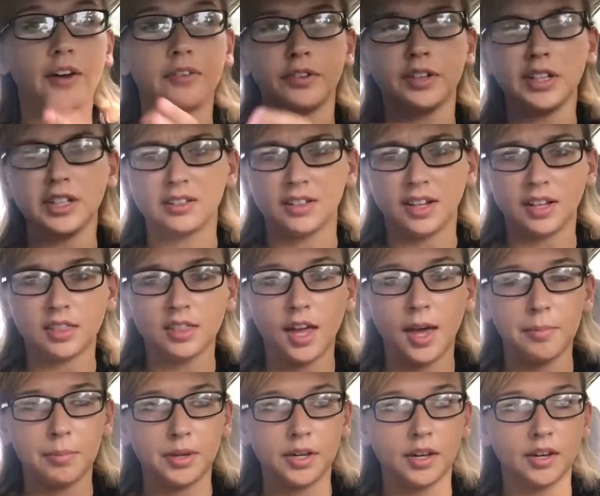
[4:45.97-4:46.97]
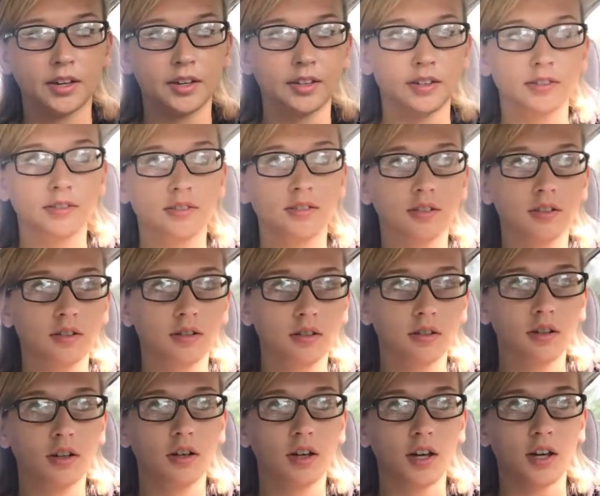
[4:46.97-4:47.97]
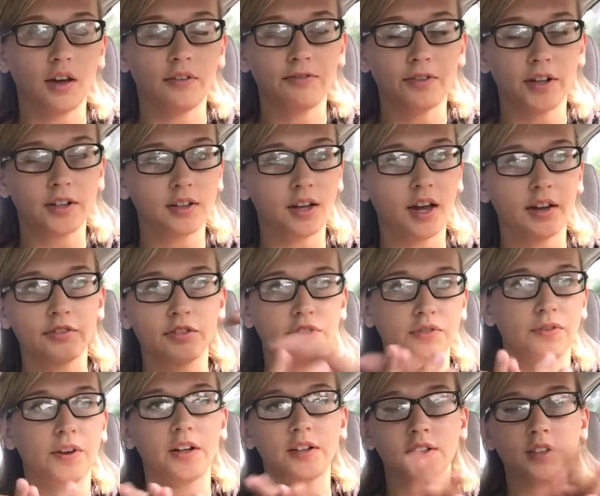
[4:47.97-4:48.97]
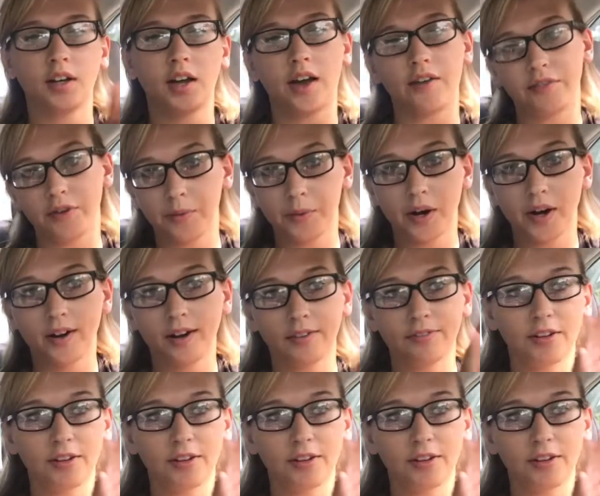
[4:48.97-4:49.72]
I really like that because I just felt it everywhere.